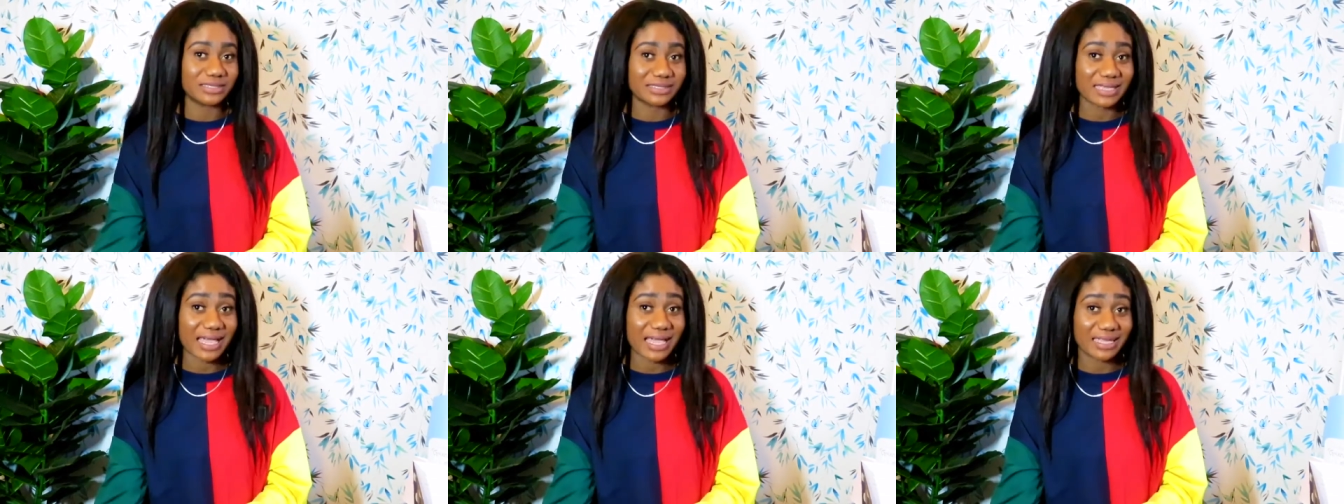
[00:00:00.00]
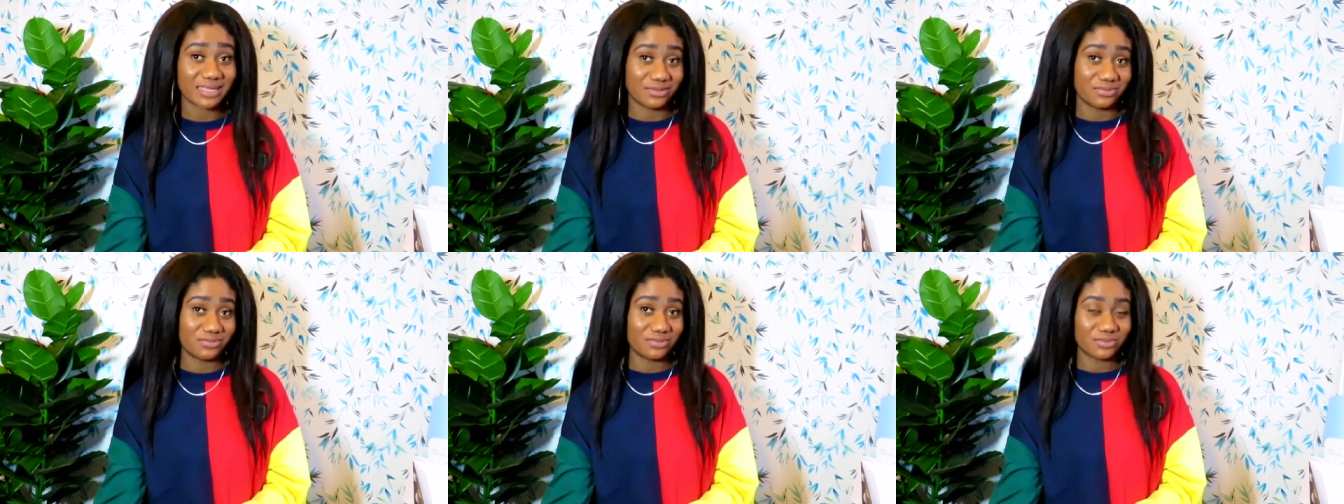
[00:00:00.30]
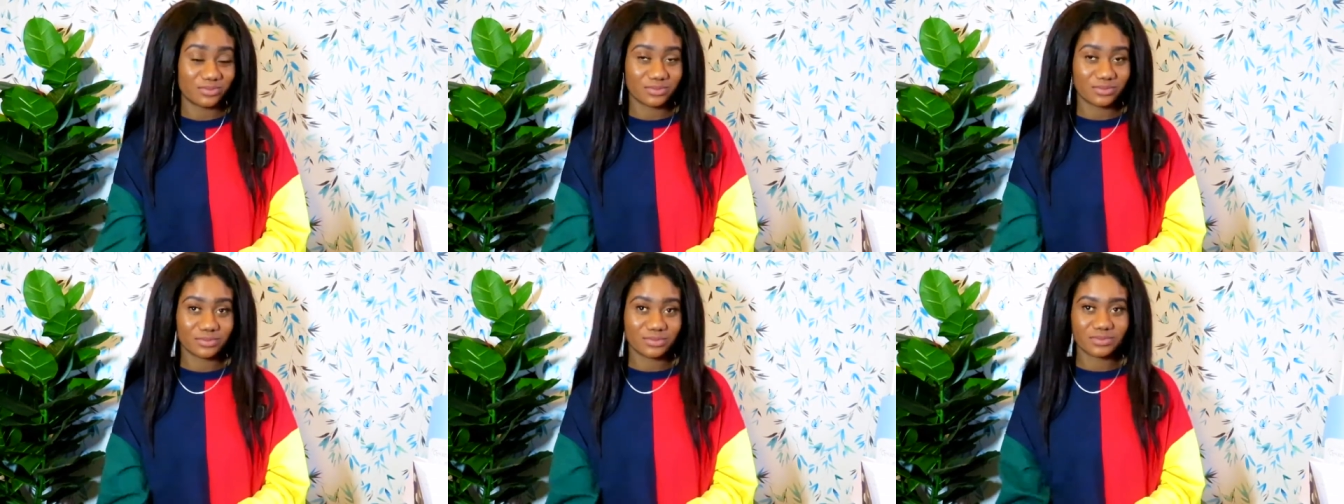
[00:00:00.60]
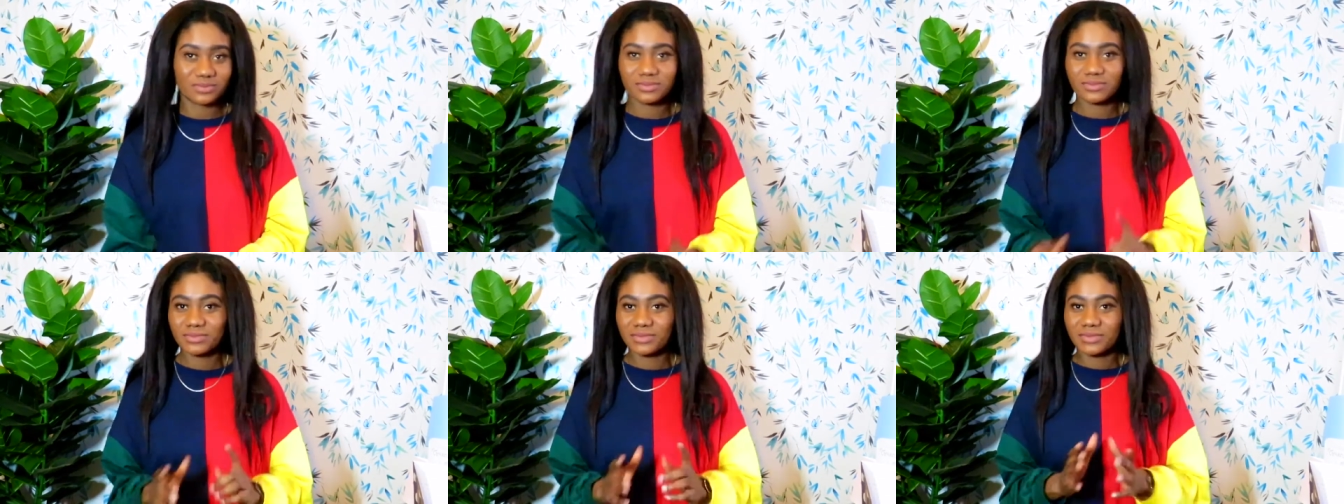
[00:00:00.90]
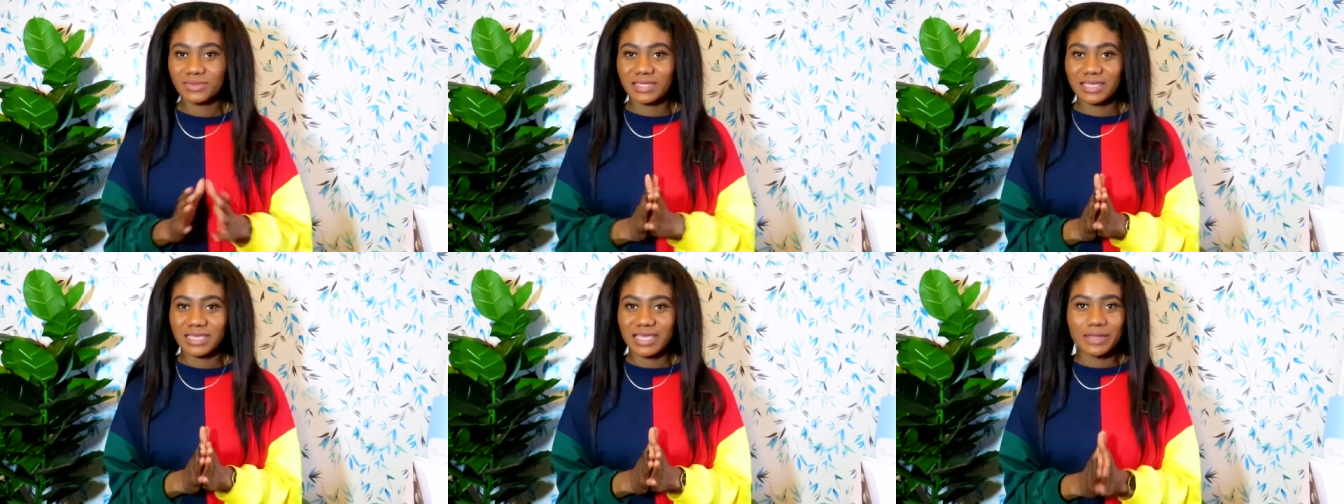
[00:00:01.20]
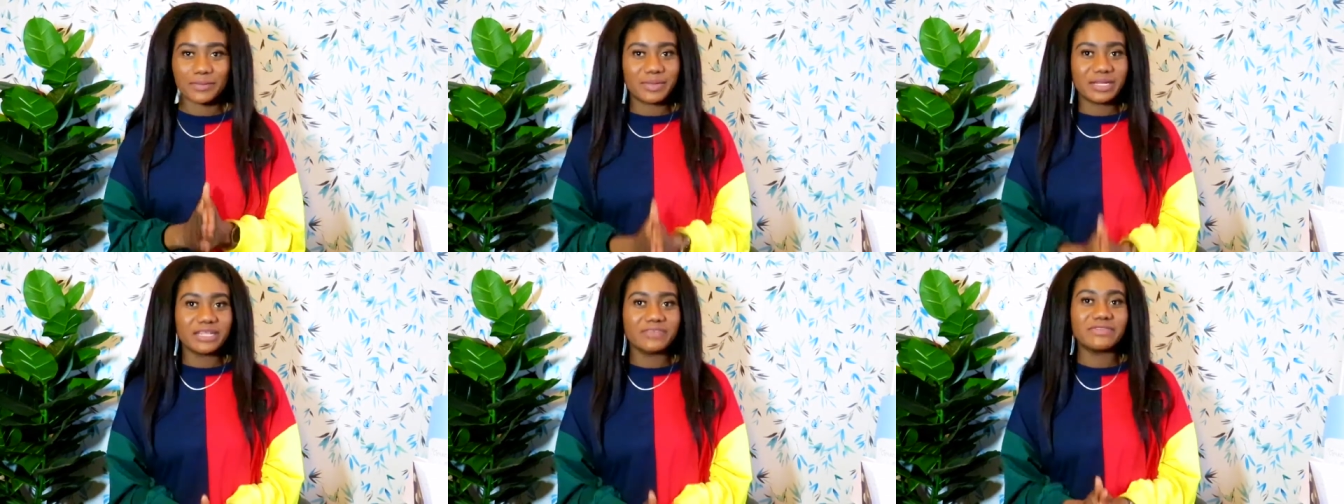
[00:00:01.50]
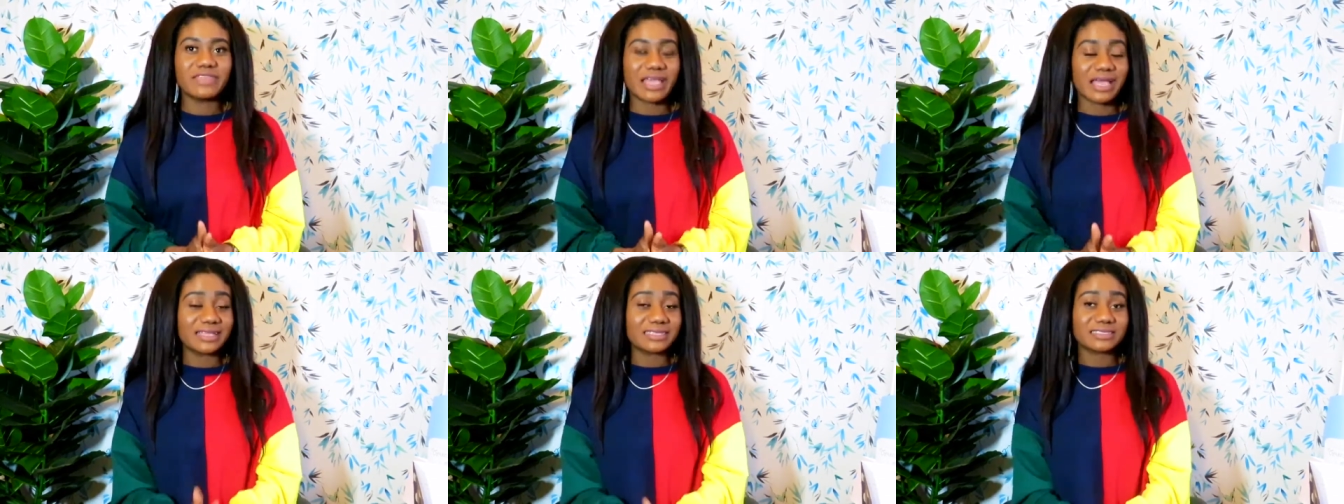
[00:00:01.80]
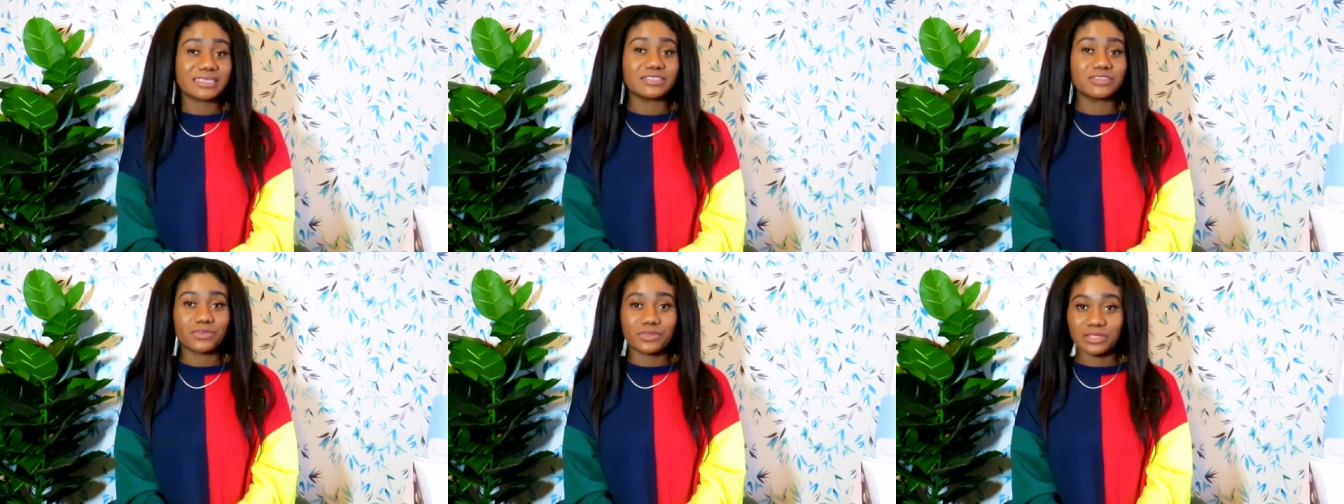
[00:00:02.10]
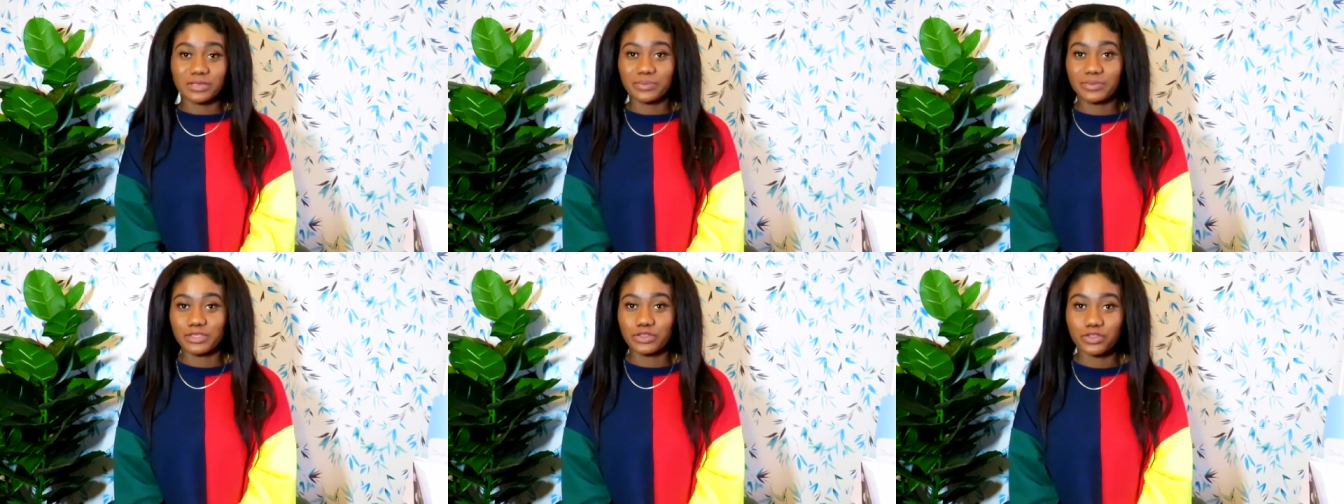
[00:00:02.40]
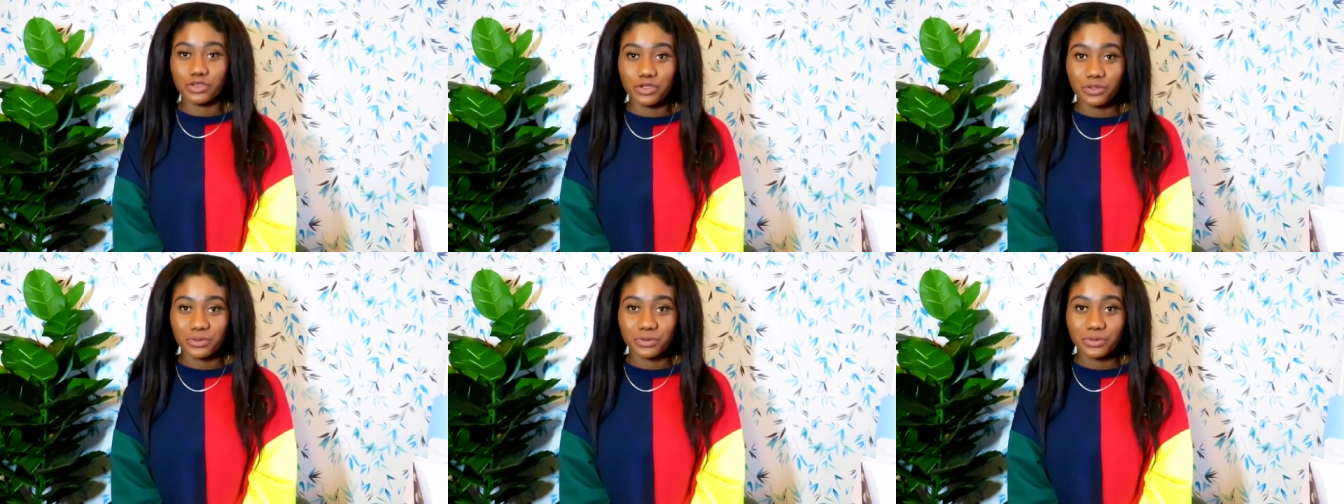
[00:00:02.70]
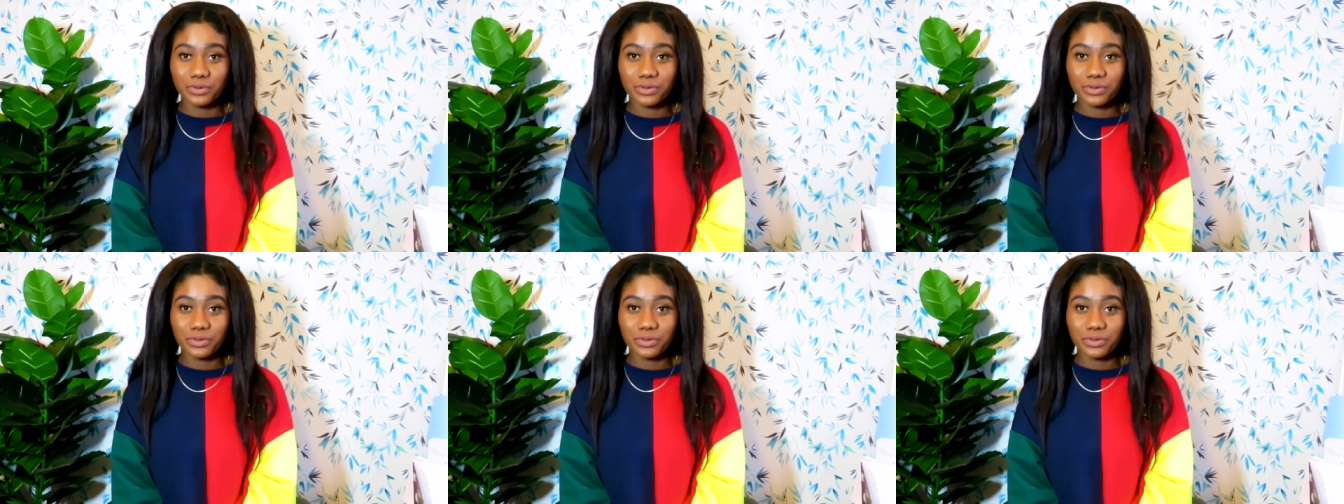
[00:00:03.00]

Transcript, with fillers: die? I believe the answer is going to be no.